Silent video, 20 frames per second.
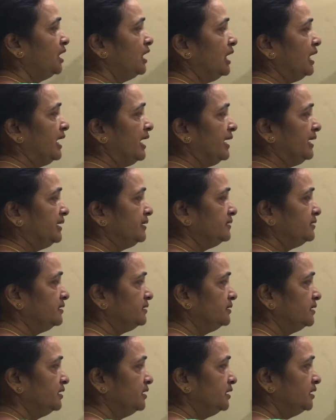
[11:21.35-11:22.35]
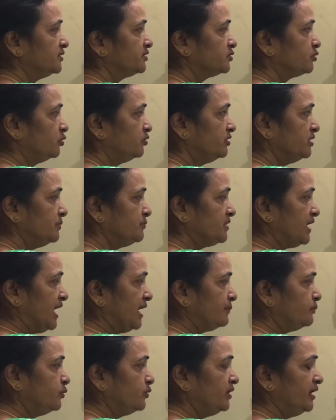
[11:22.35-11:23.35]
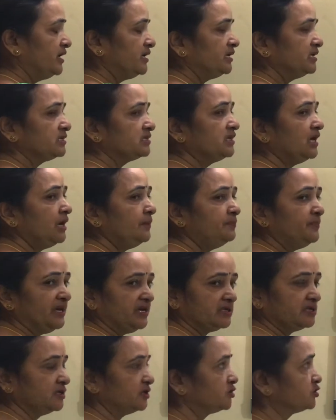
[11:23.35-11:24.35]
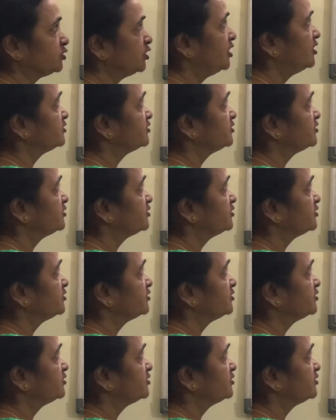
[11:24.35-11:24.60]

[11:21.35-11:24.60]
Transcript: and sodium carbonate is the basic salt.